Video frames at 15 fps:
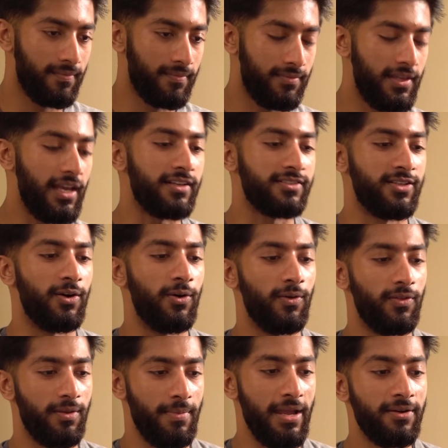if they just
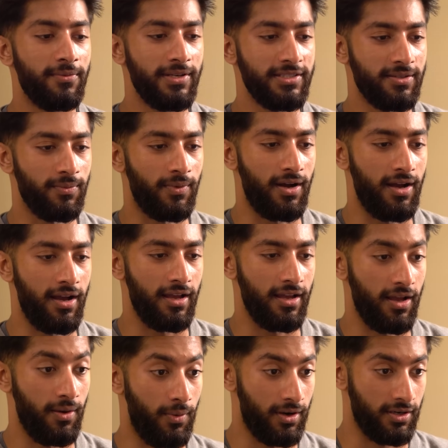get an offer,
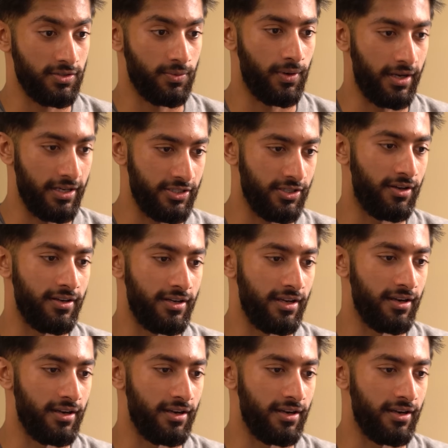everything in their life is sorted.